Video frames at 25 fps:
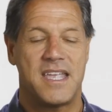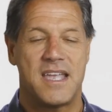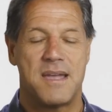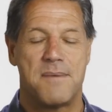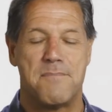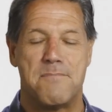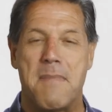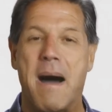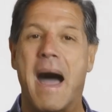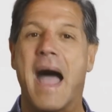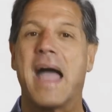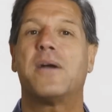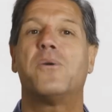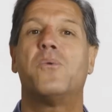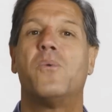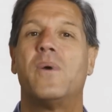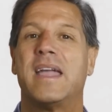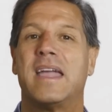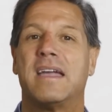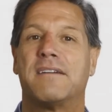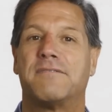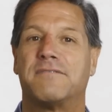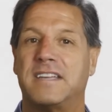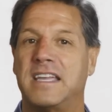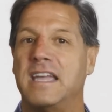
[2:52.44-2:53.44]
my
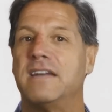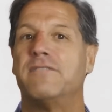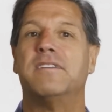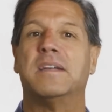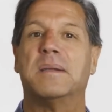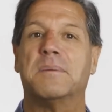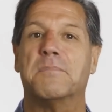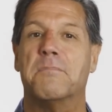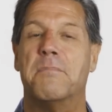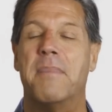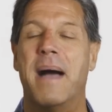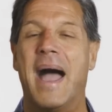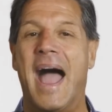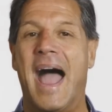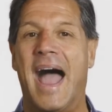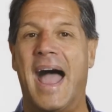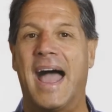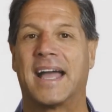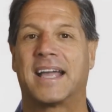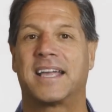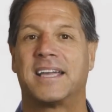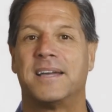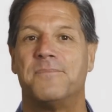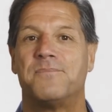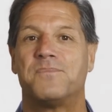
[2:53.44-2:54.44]
way of giving
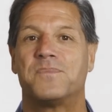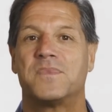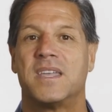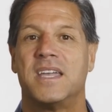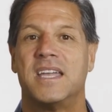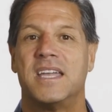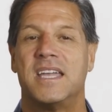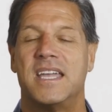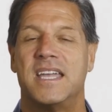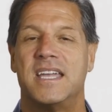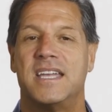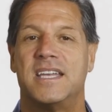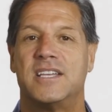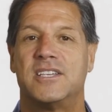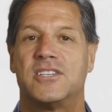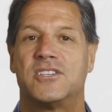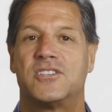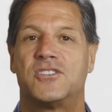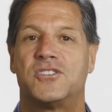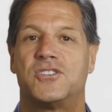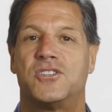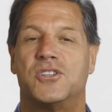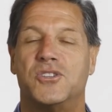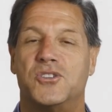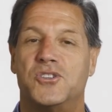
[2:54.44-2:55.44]
back is
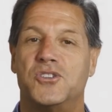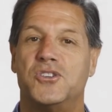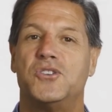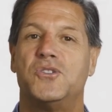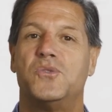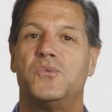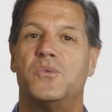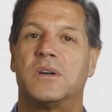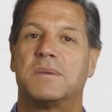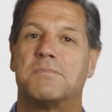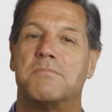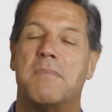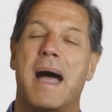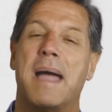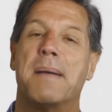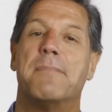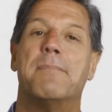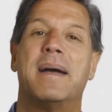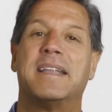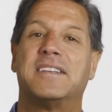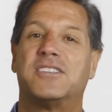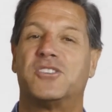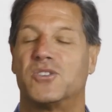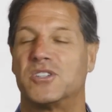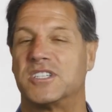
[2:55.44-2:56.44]
to do what my
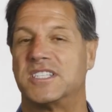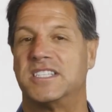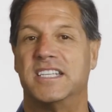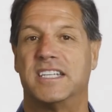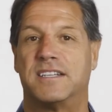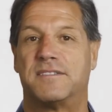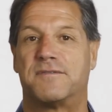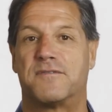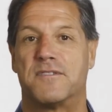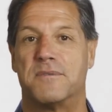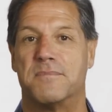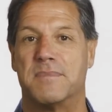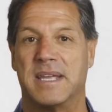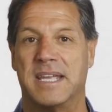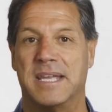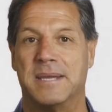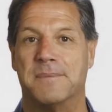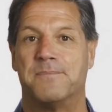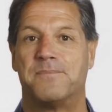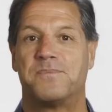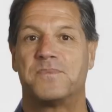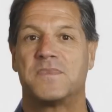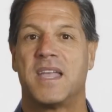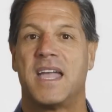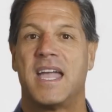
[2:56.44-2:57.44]
mentors did for me.
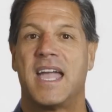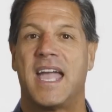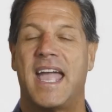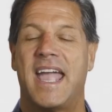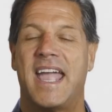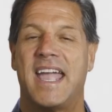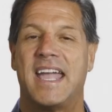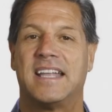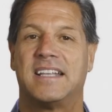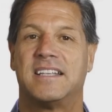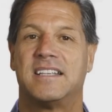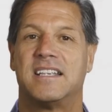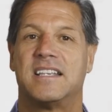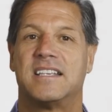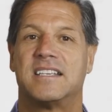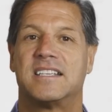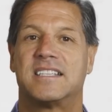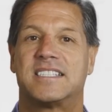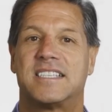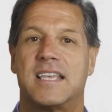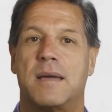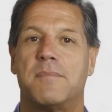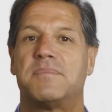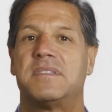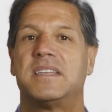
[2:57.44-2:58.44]
And
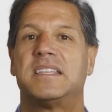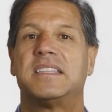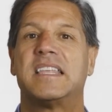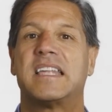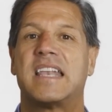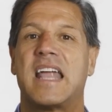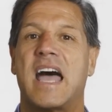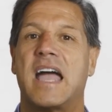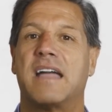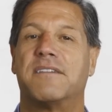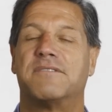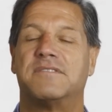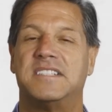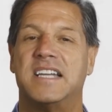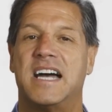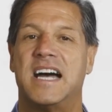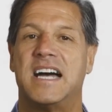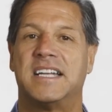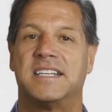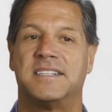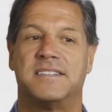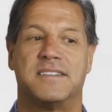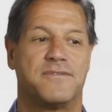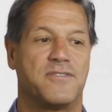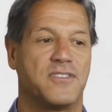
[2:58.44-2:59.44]
something that I've
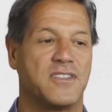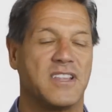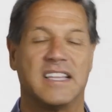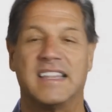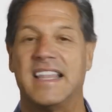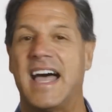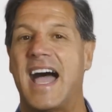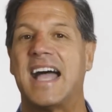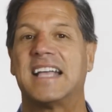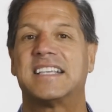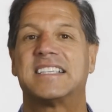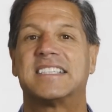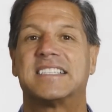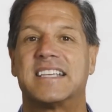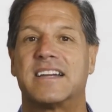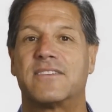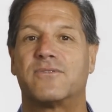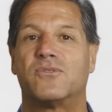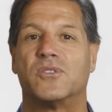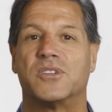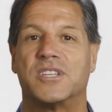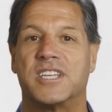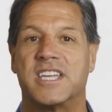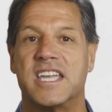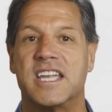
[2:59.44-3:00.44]
done for the last
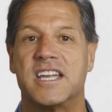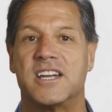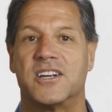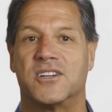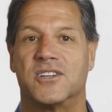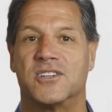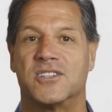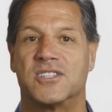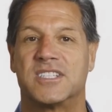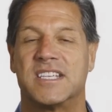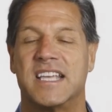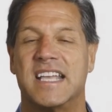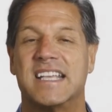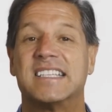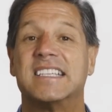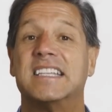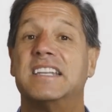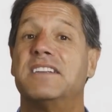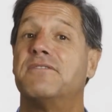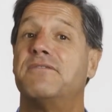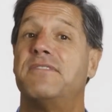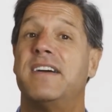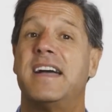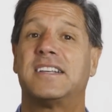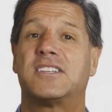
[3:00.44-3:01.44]
several years is an
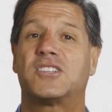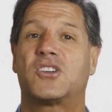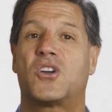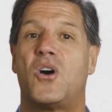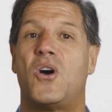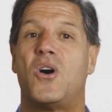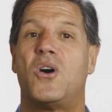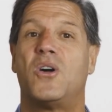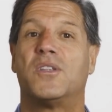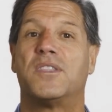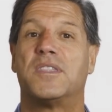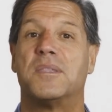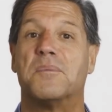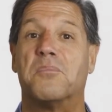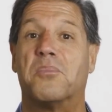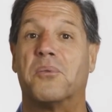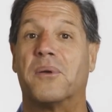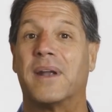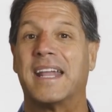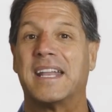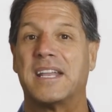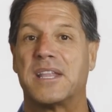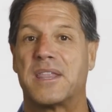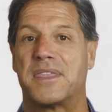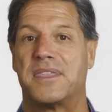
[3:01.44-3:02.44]
event called the
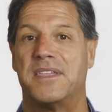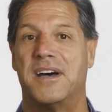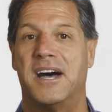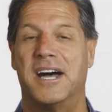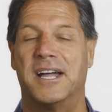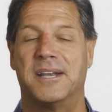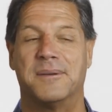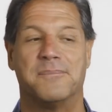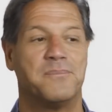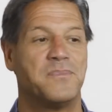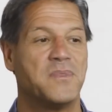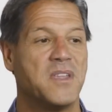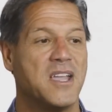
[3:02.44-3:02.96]
Brain-A-Thon,